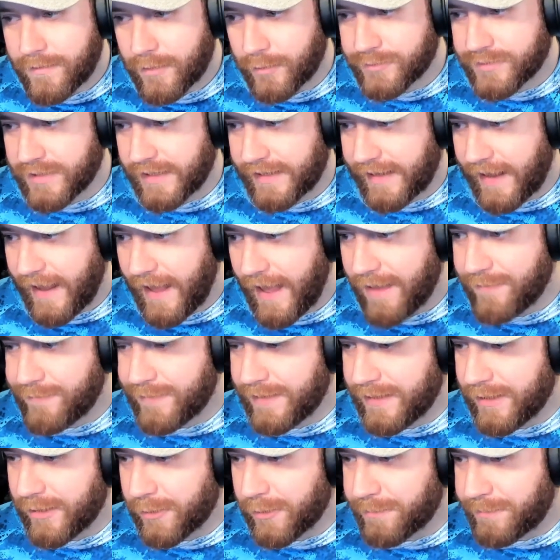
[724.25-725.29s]
like
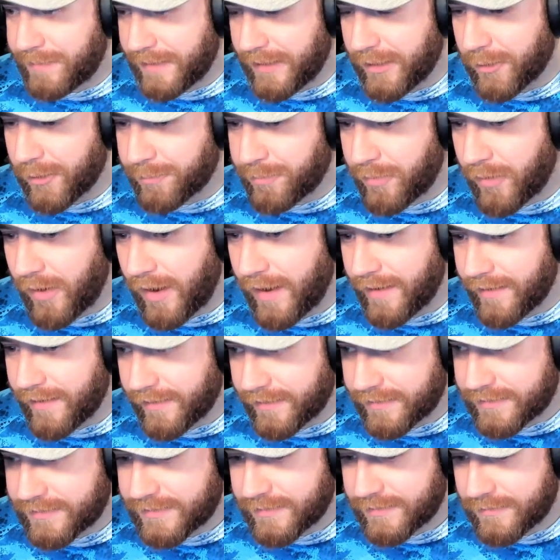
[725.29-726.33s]
heavier beer
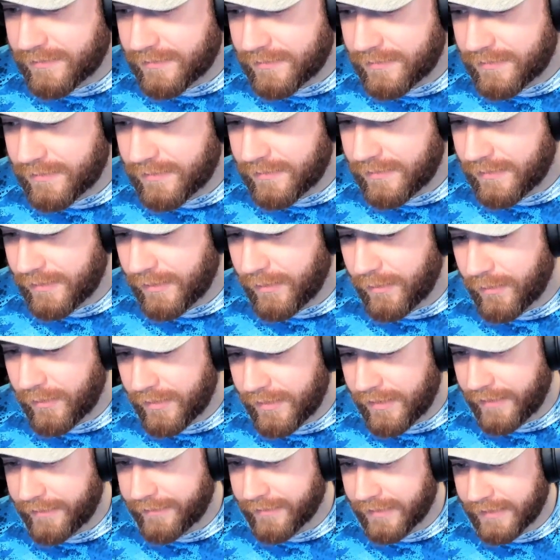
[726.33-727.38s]
products,
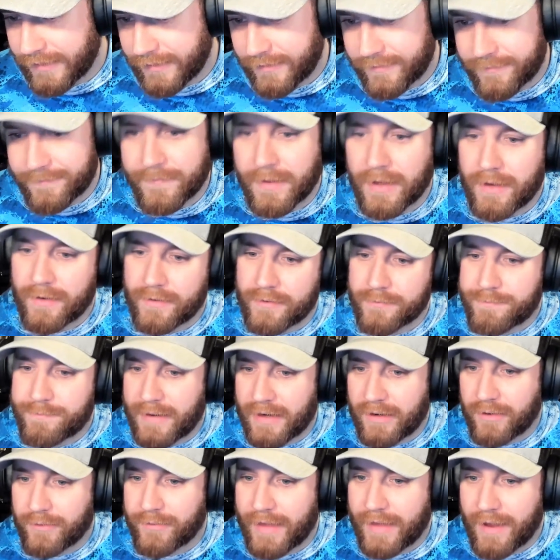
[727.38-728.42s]
and like
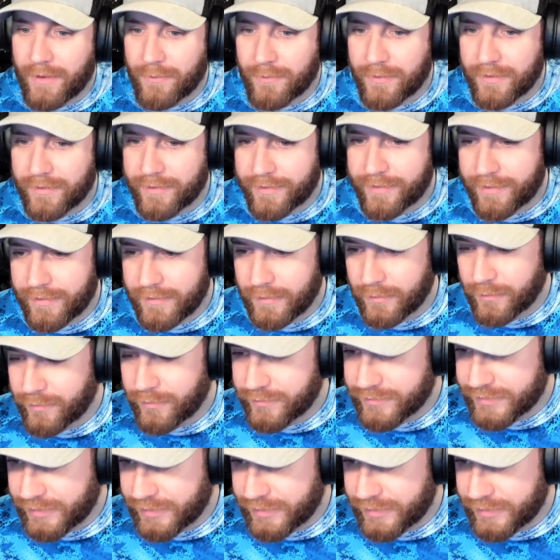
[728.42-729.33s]
pair that with there's